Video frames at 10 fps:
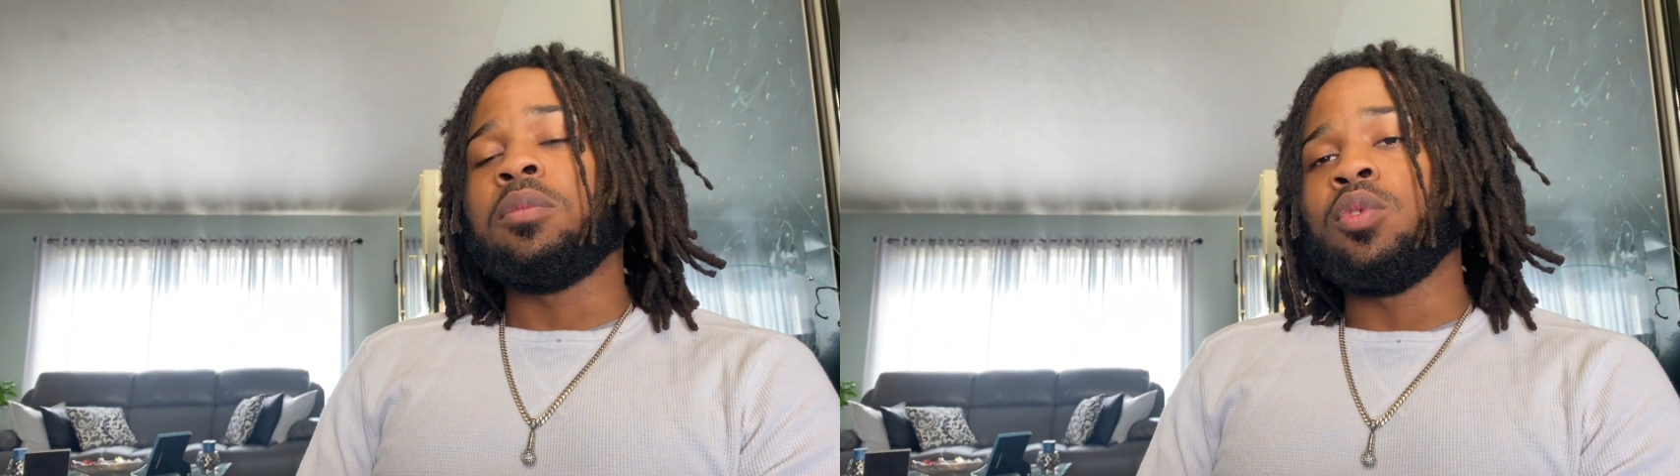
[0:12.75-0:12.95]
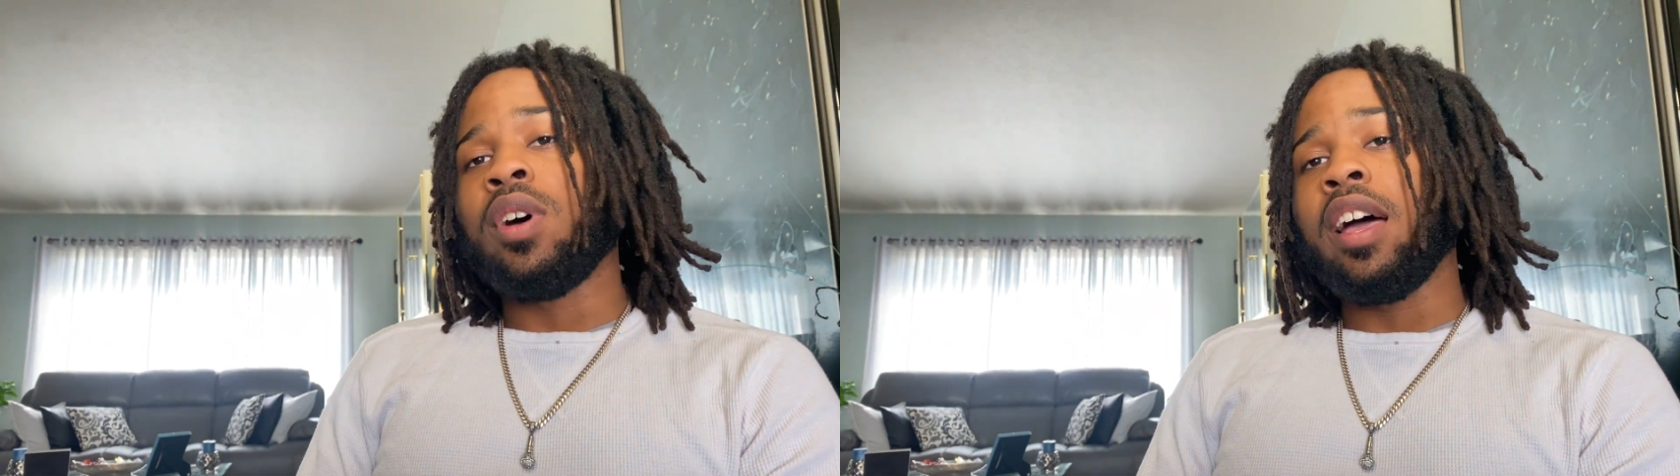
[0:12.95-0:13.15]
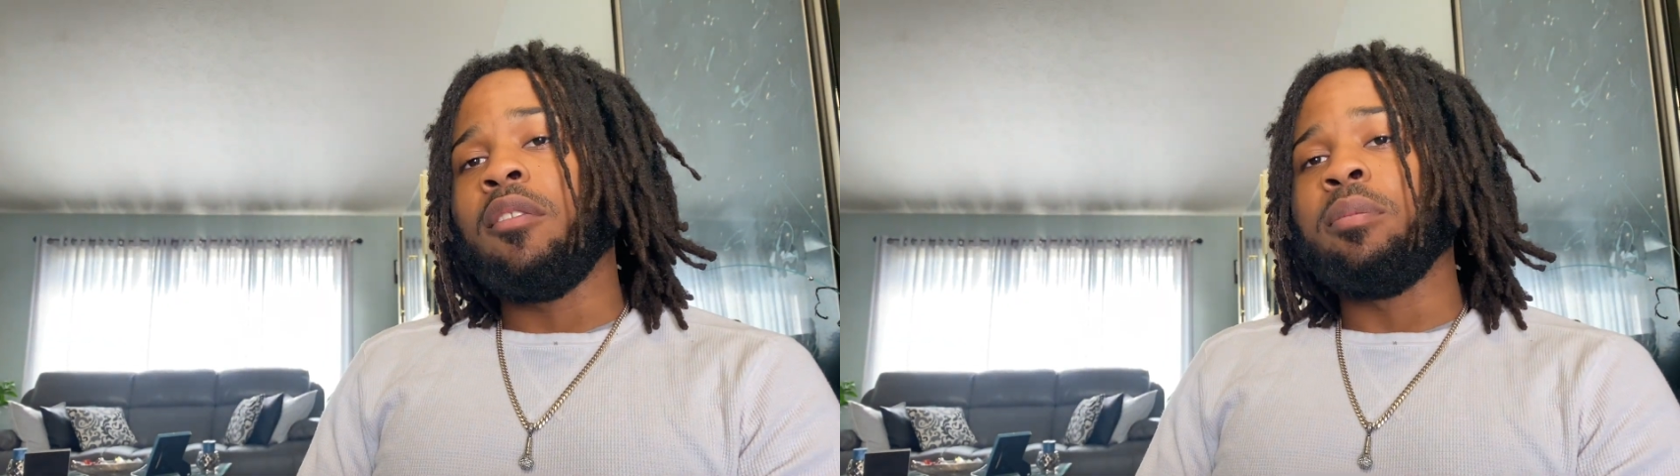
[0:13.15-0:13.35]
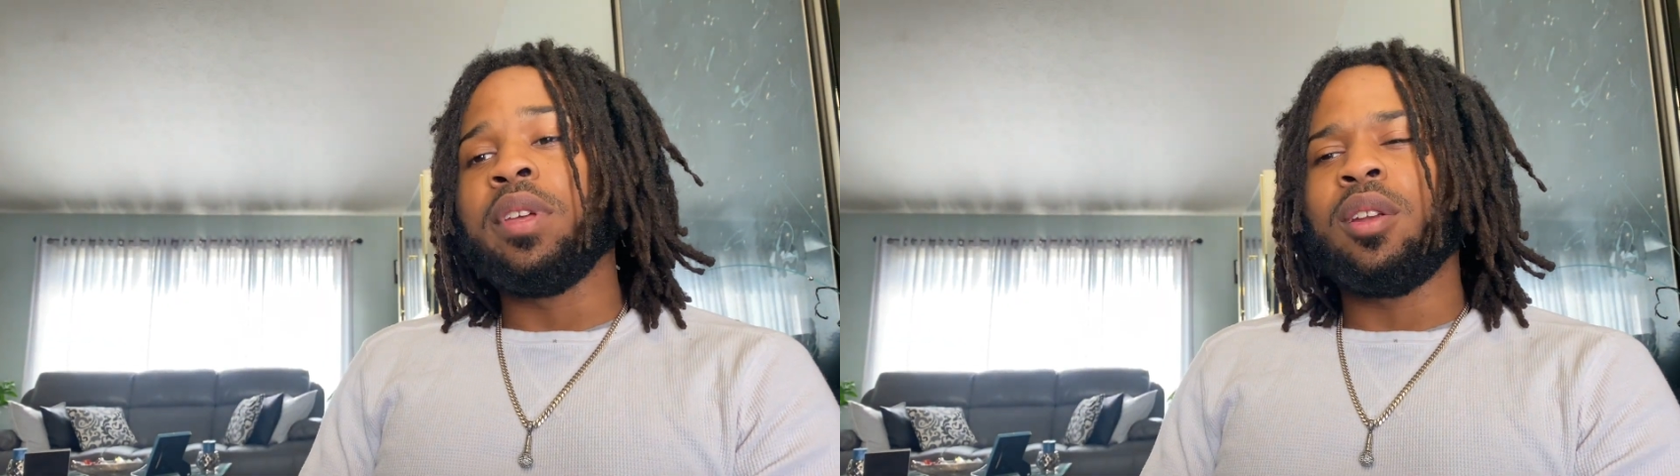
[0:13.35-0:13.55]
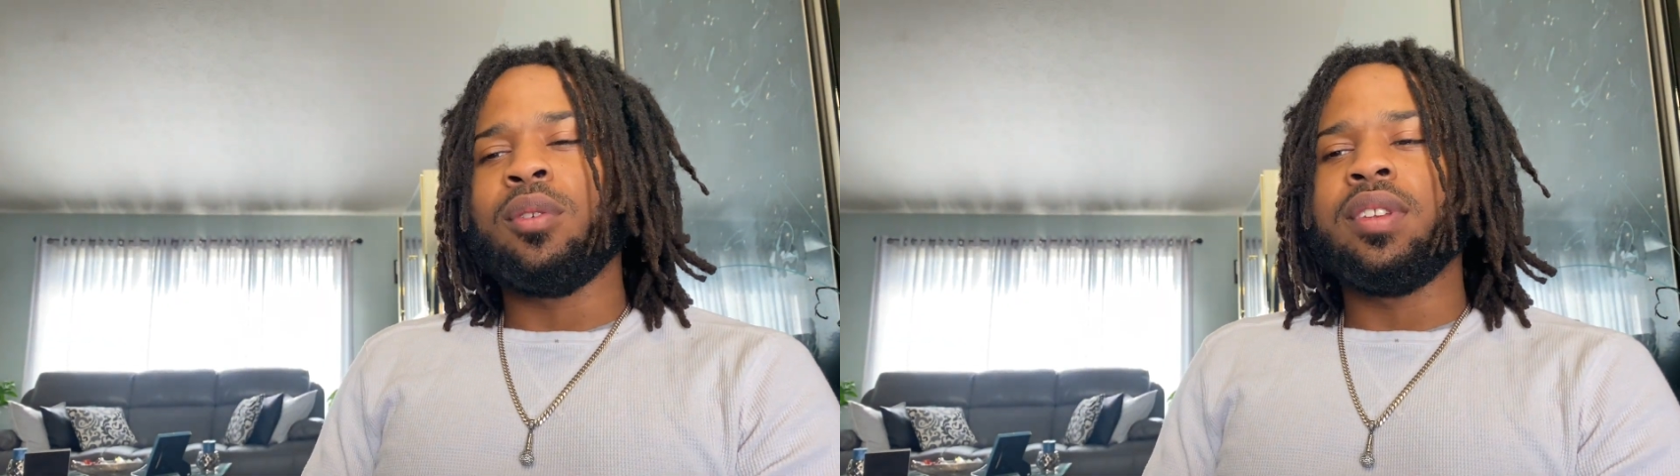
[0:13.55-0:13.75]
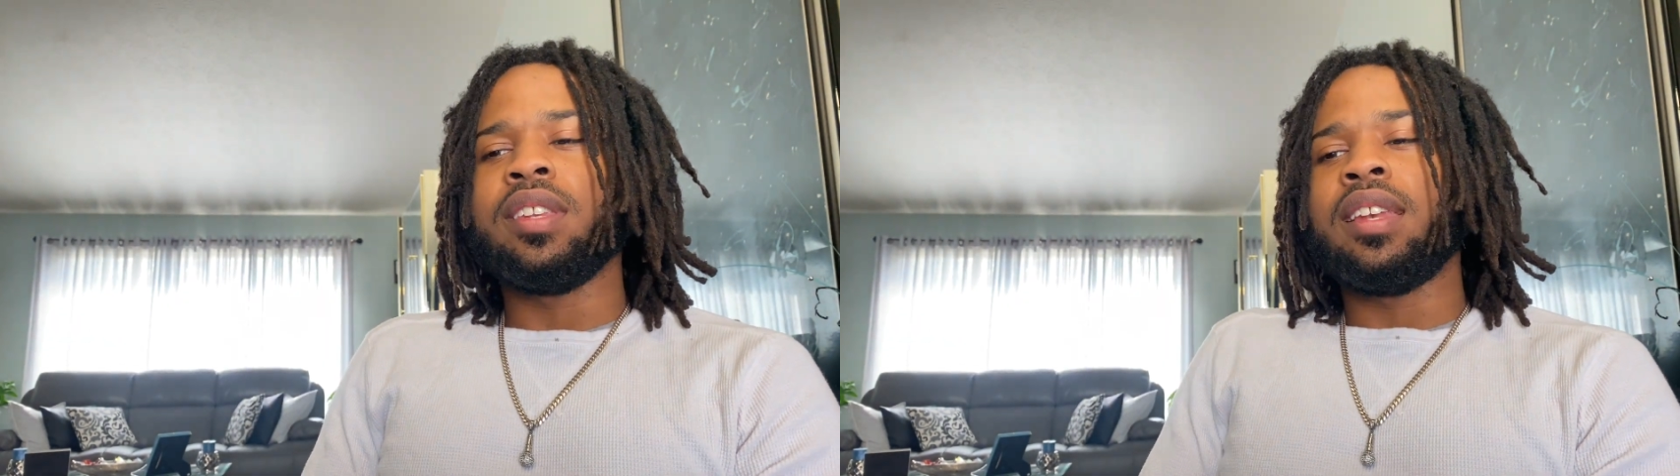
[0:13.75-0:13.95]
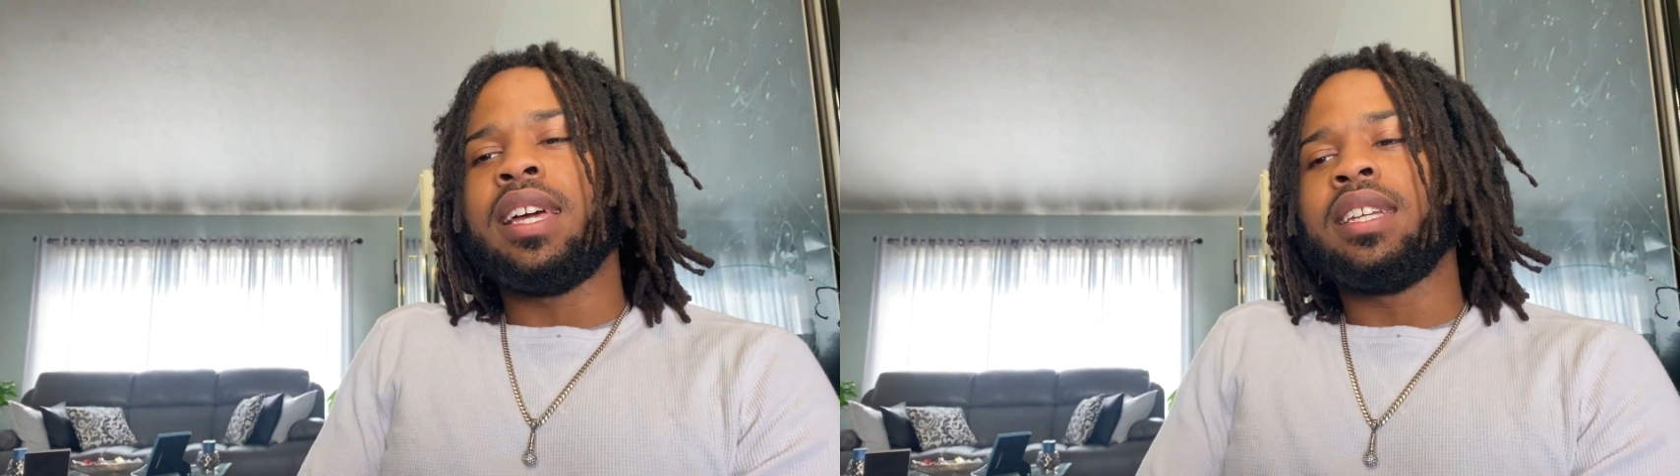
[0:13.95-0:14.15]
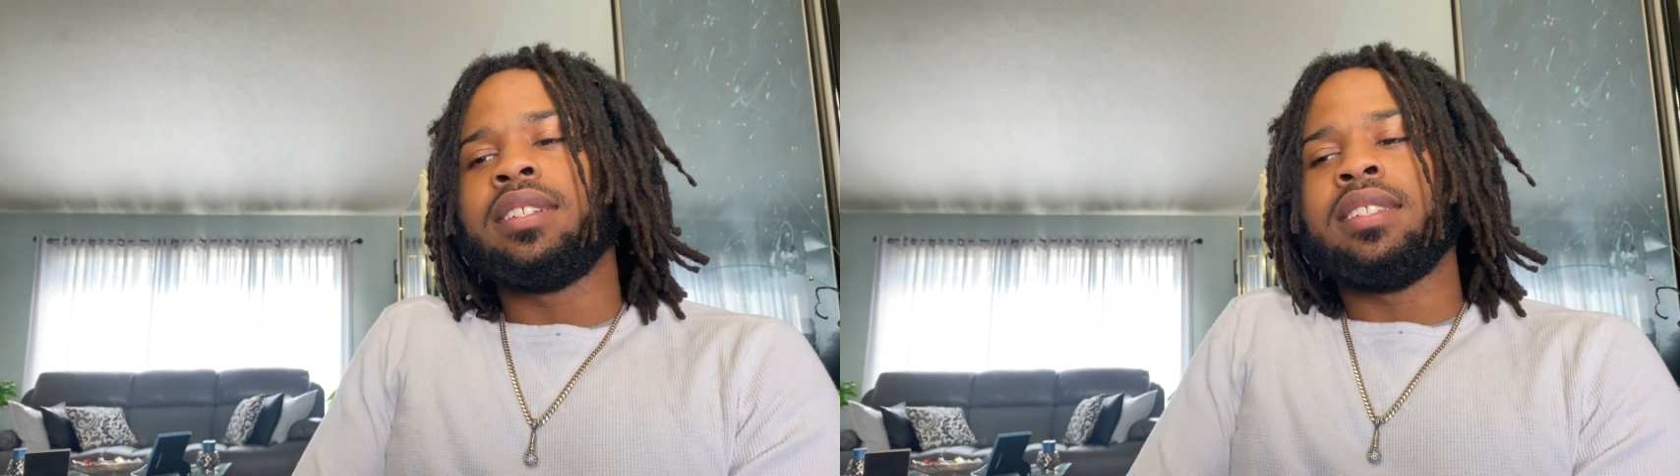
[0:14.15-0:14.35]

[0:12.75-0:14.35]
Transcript: You know, I haven't been on, like,